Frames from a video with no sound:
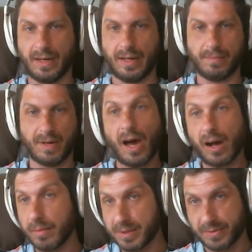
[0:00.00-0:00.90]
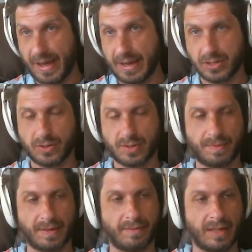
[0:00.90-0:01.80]
a monogamous fashion or
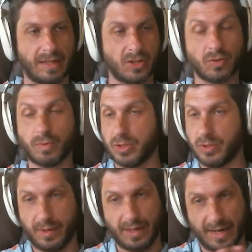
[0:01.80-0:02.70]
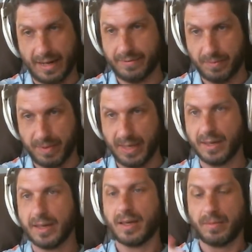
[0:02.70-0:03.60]
something of that nature, which you do not have to be,